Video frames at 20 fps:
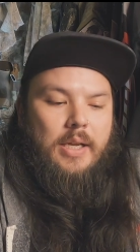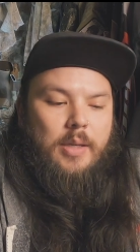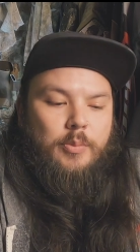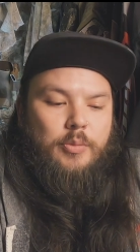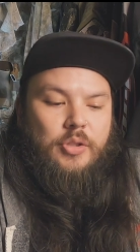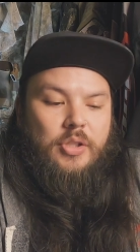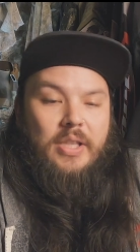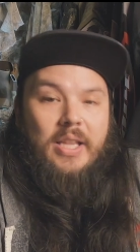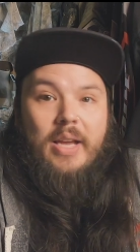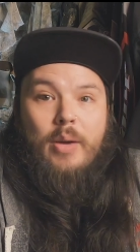
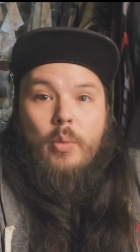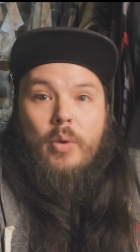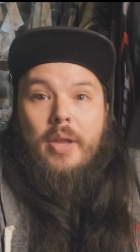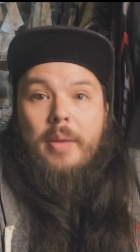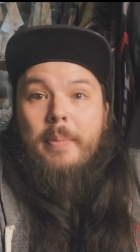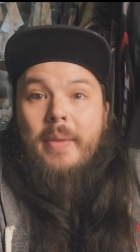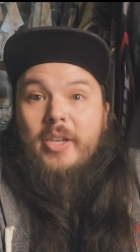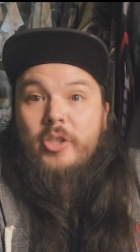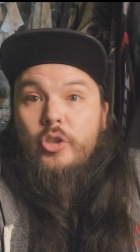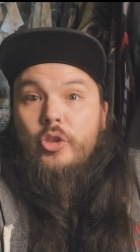so that way
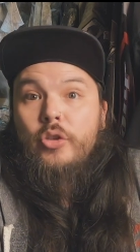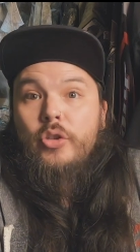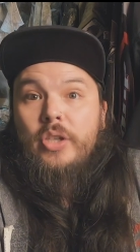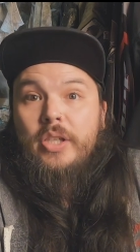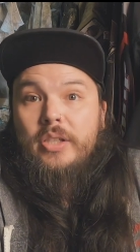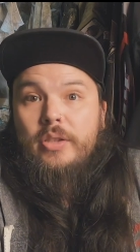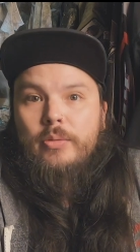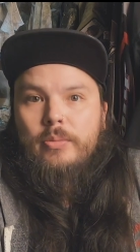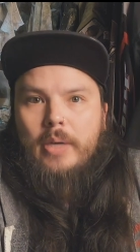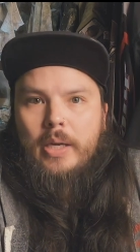make sure you
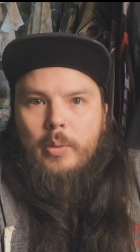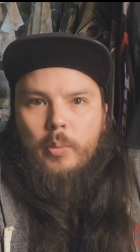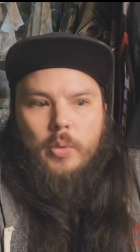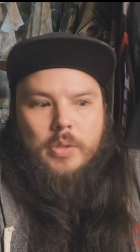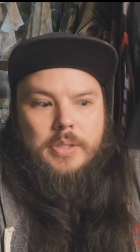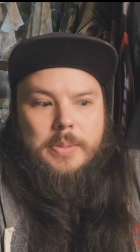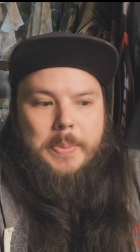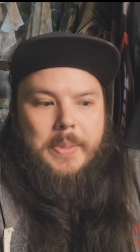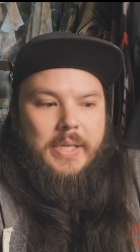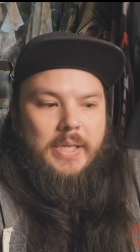get the right
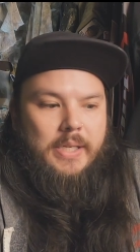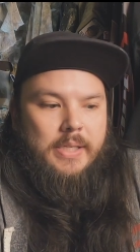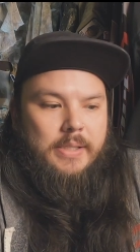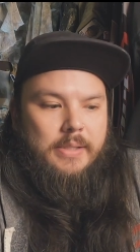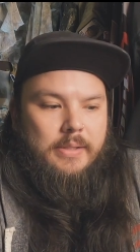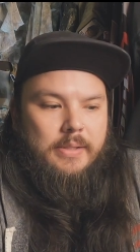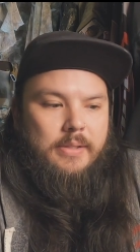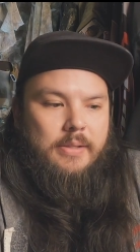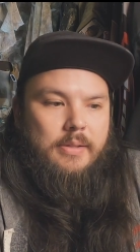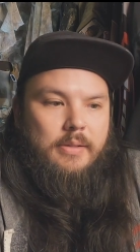ones,
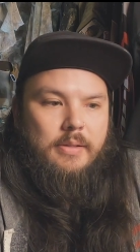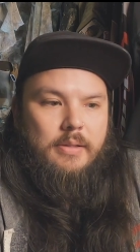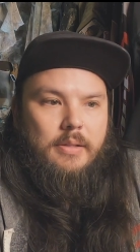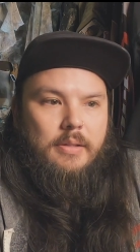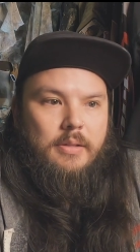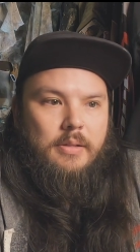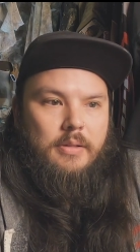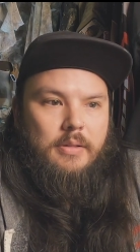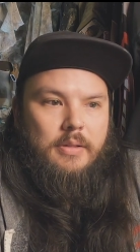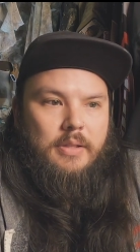because
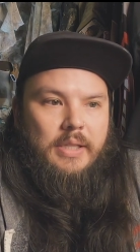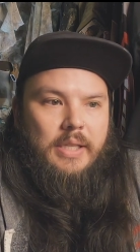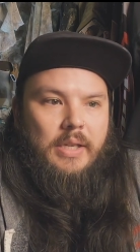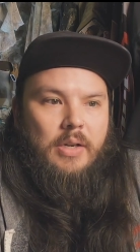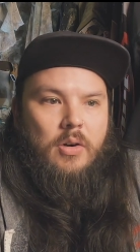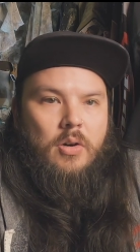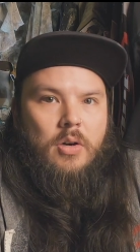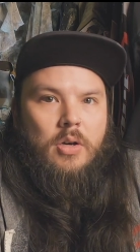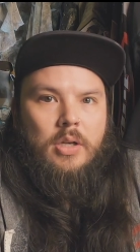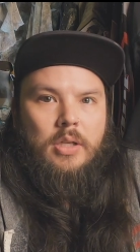they
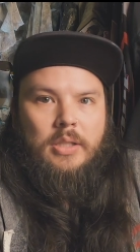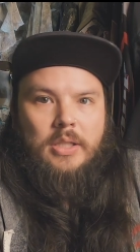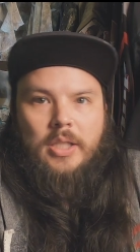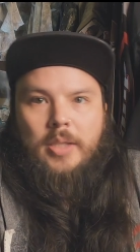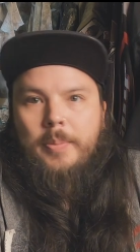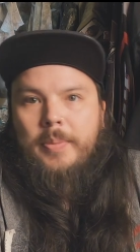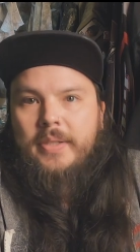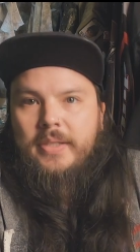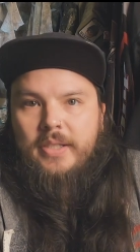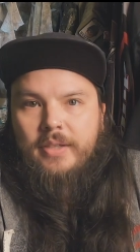are a
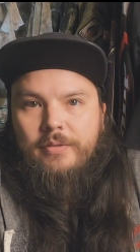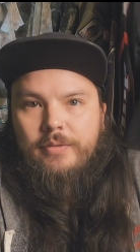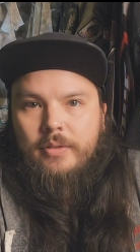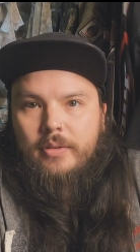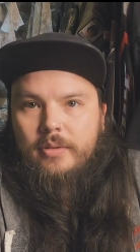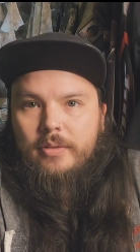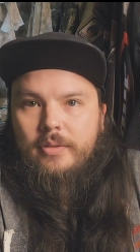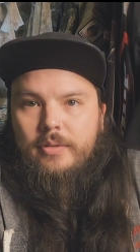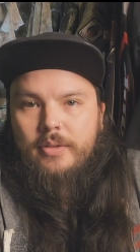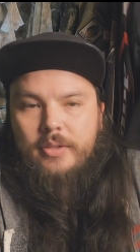little bit different